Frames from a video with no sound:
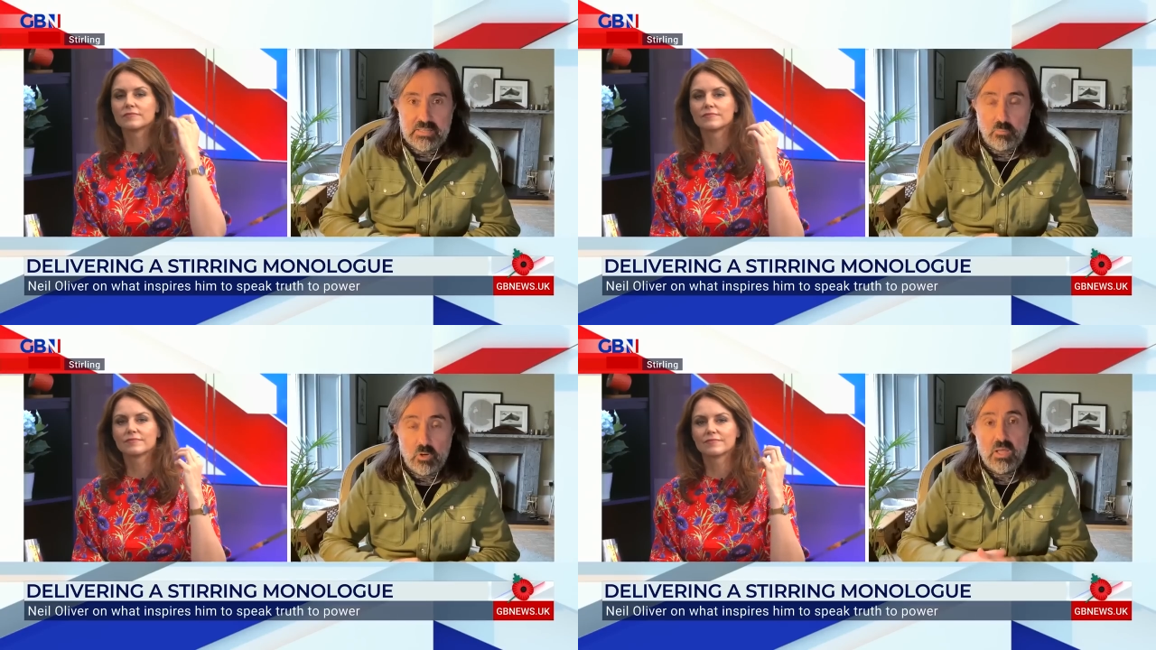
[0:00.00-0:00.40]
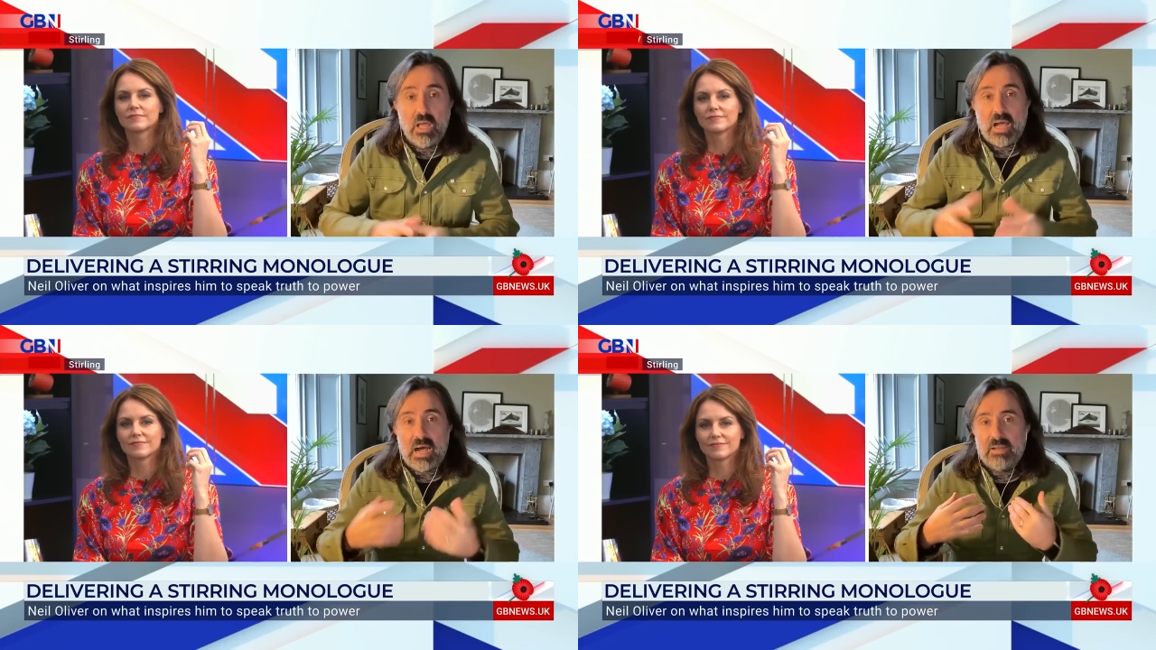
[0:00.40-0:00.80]
Speaker 1: what
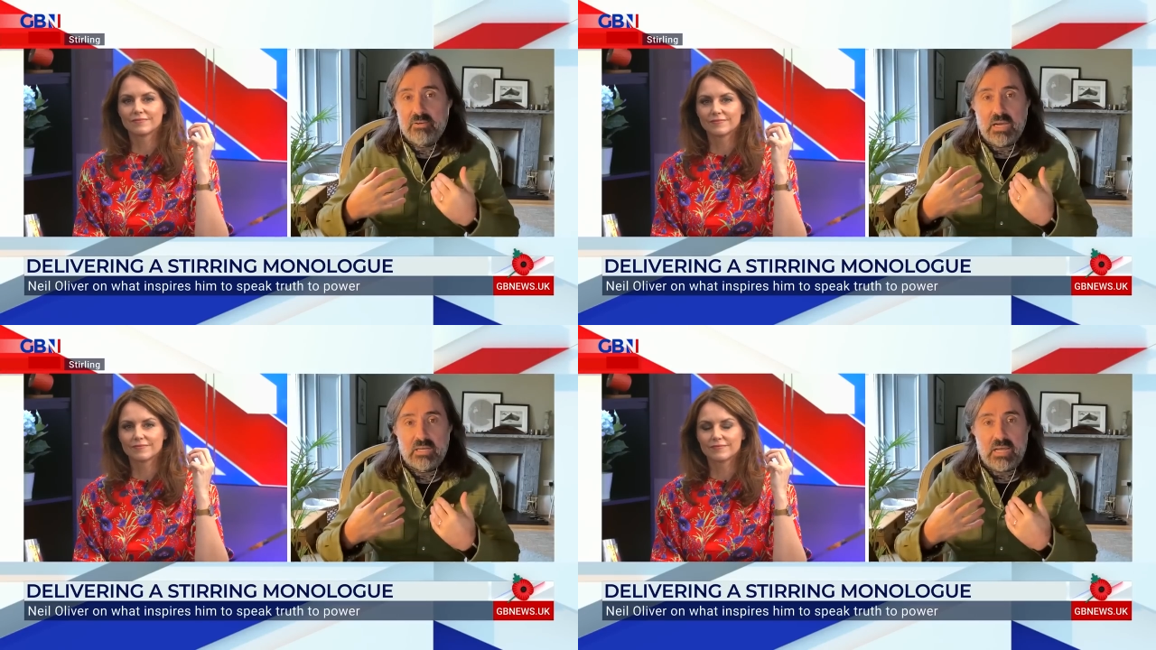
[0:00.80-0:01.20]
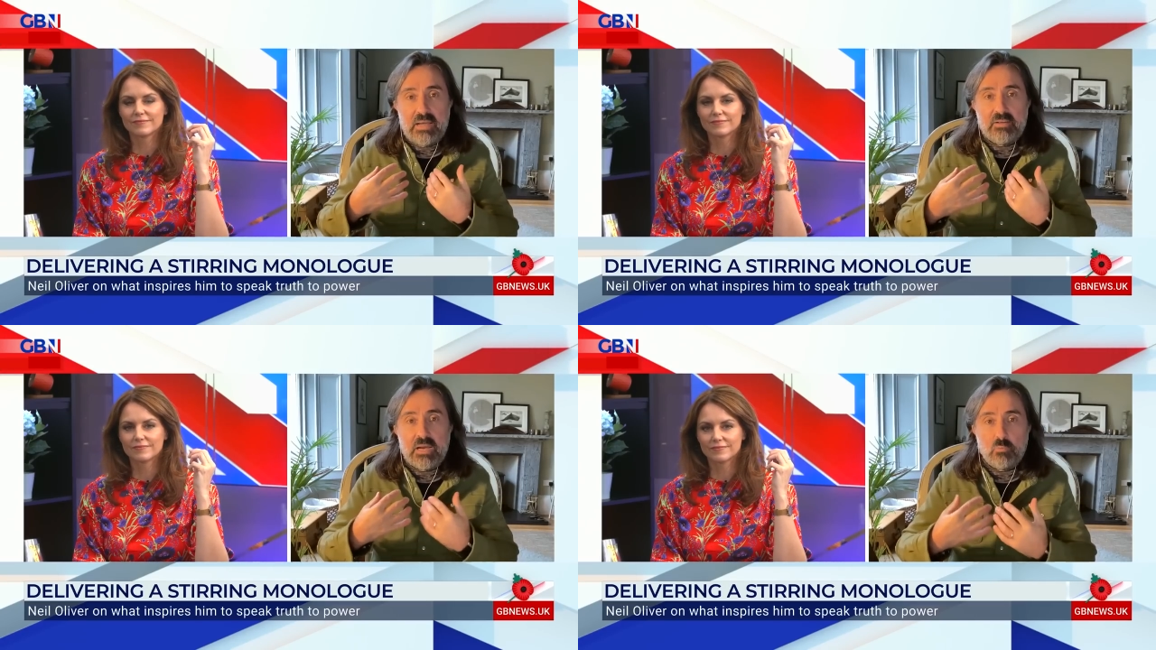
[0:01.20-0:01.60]
I regard.
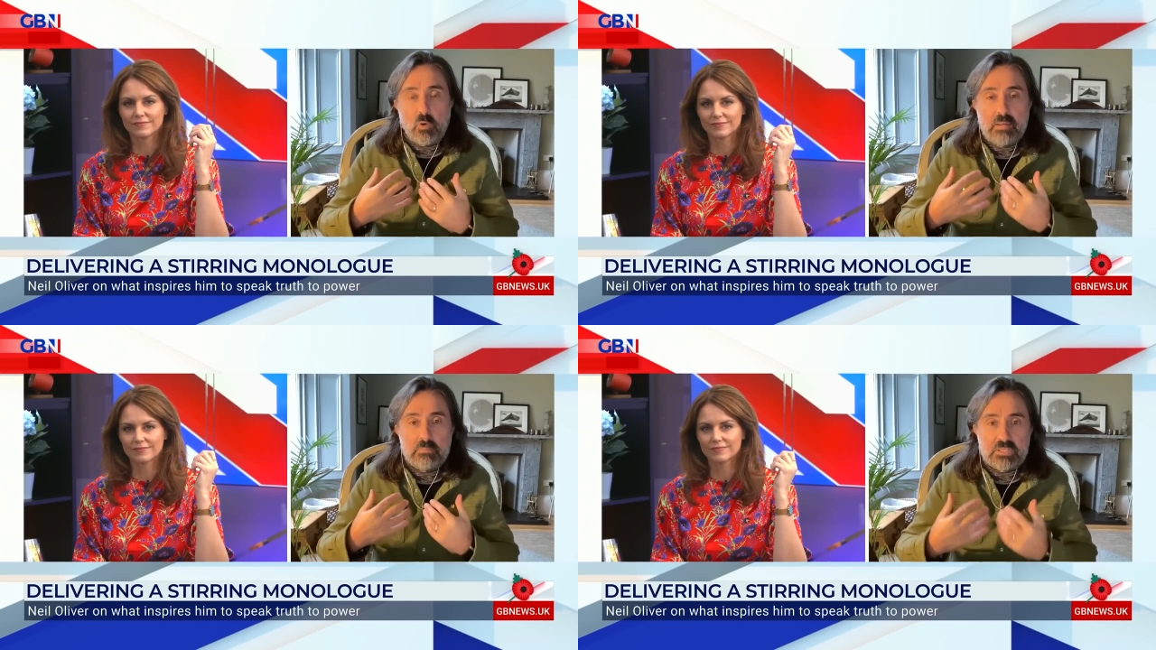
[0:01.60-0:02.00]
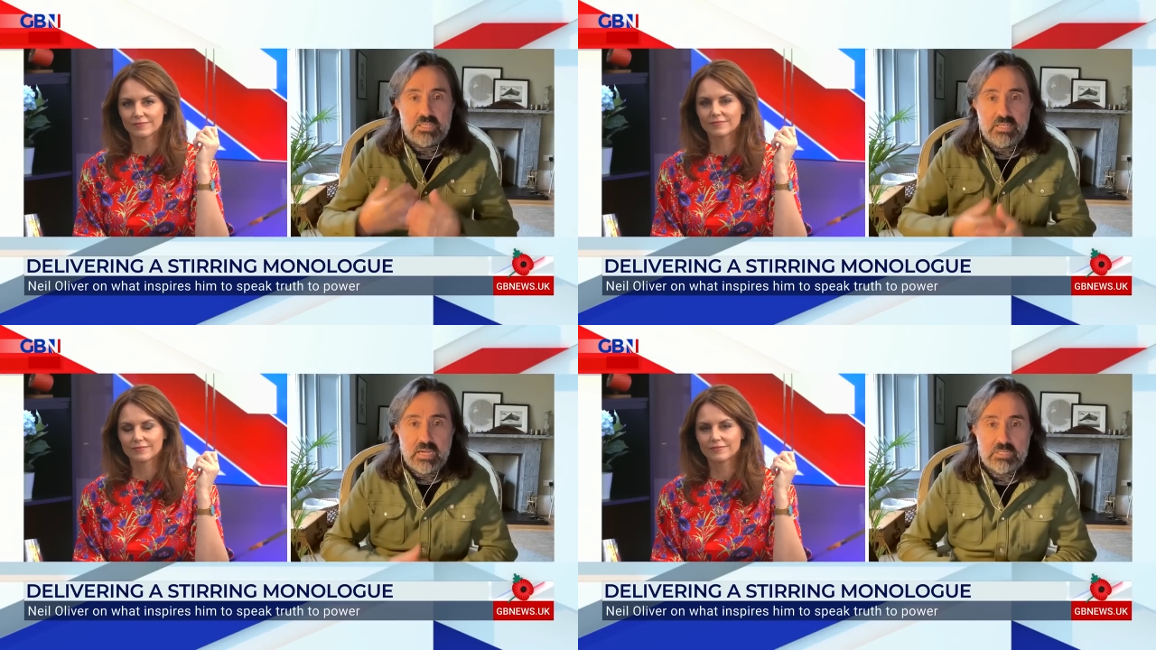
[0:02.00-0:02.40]
I regard what I'm
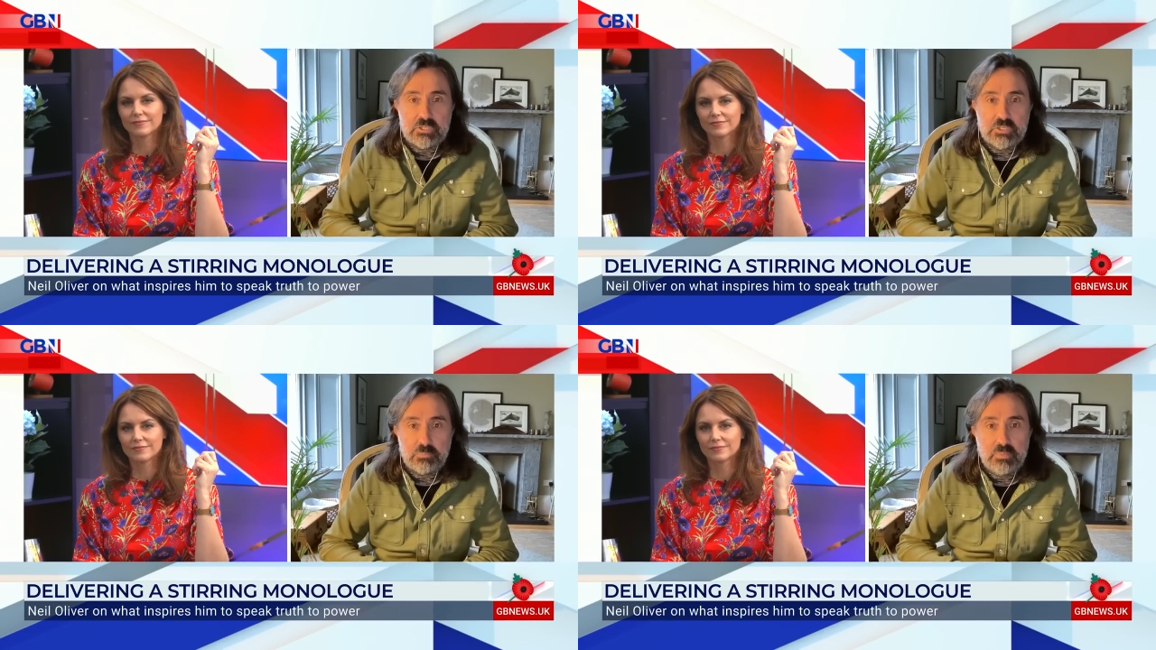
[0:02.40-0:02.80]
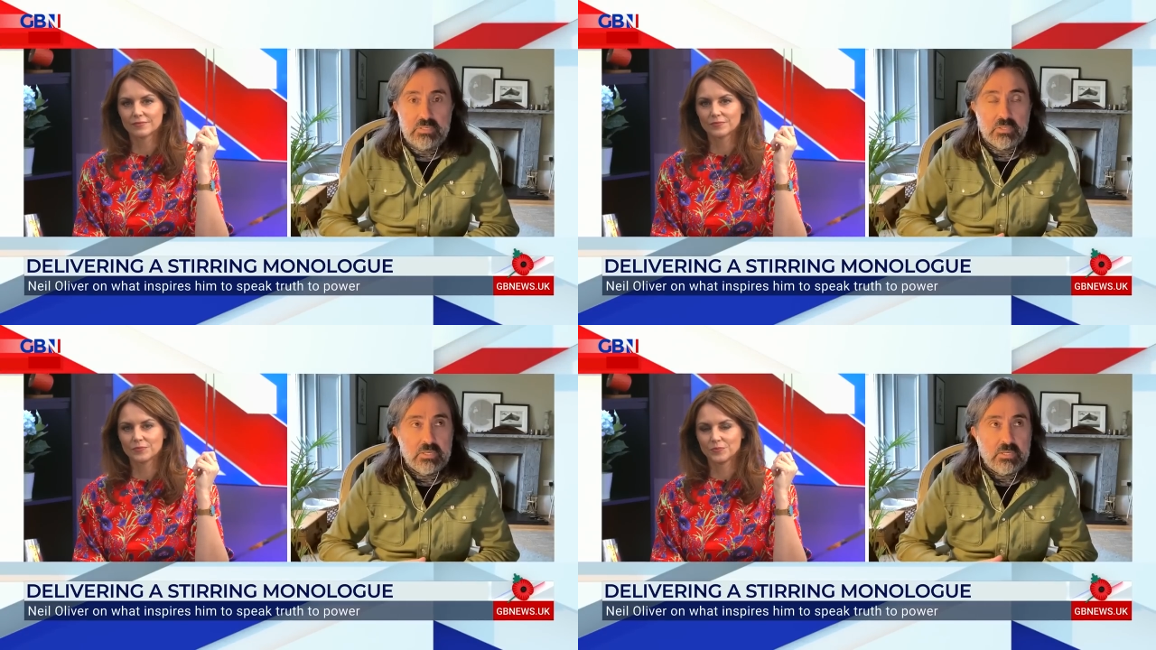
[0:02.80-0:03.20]
saying as just
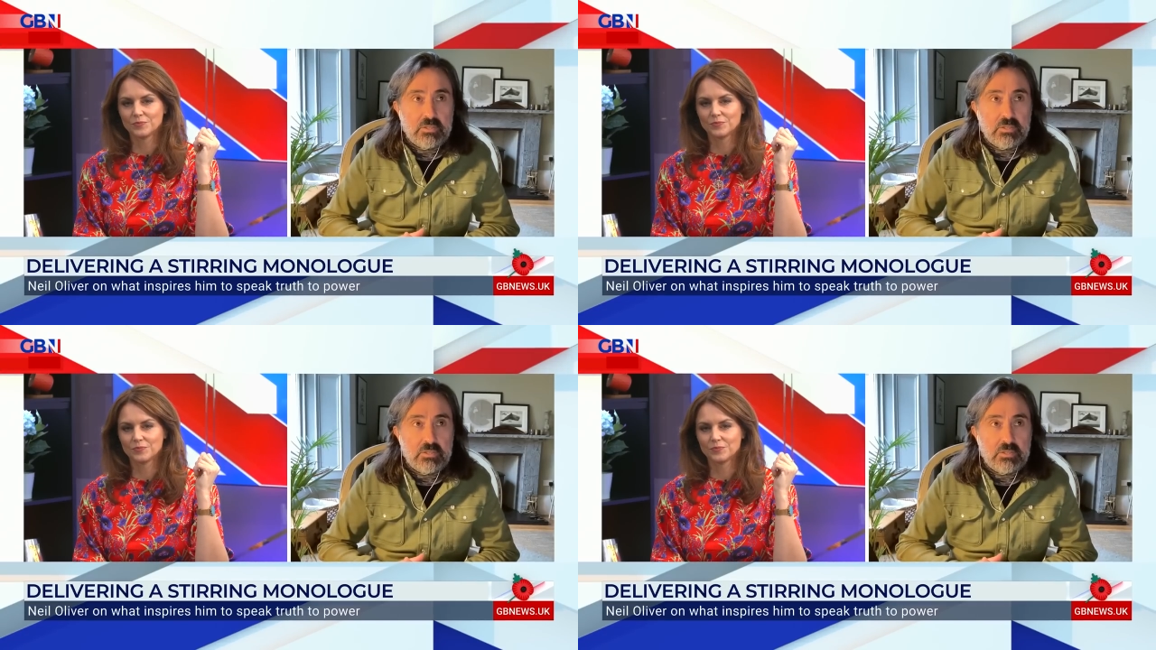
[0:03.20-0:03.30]
being